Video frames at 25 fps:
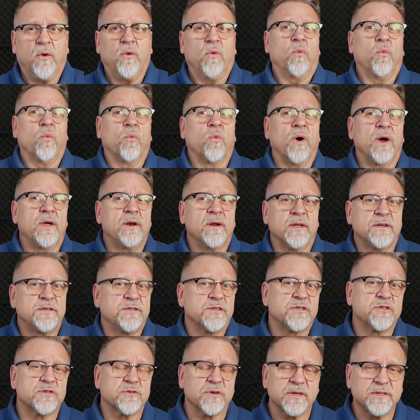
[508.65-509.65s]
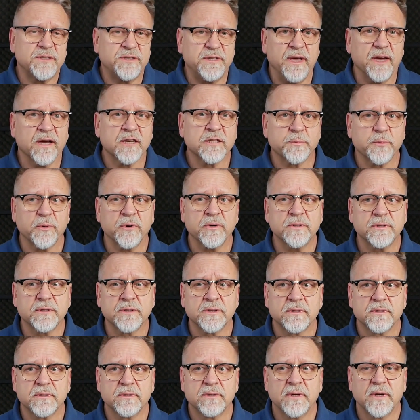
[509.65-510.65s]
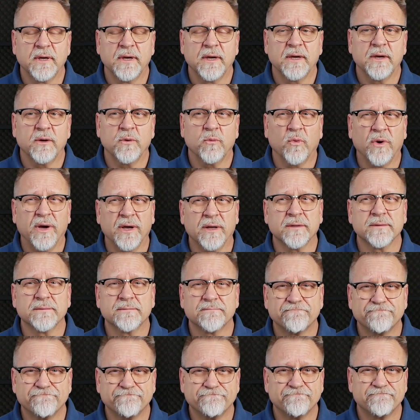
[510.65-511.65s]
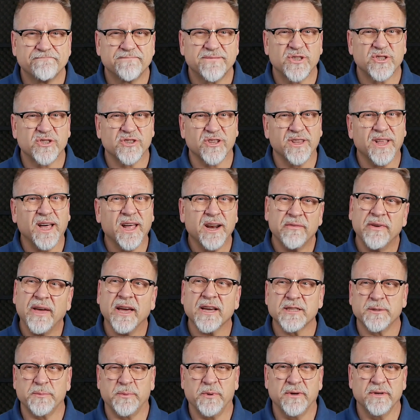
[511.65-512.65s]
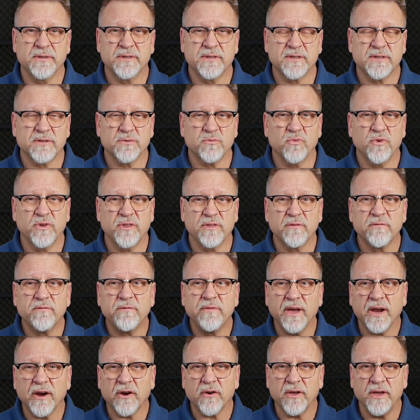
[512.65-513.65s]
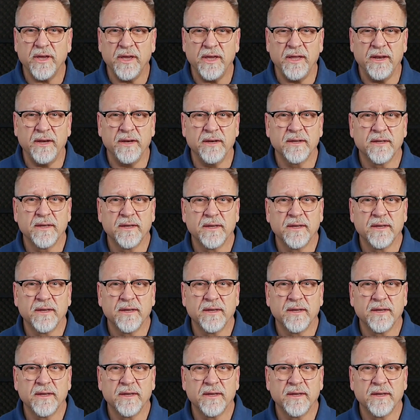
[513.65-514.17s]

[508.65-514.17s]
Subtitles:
Why not just trust the experts? Well, there's a lot of experts with varying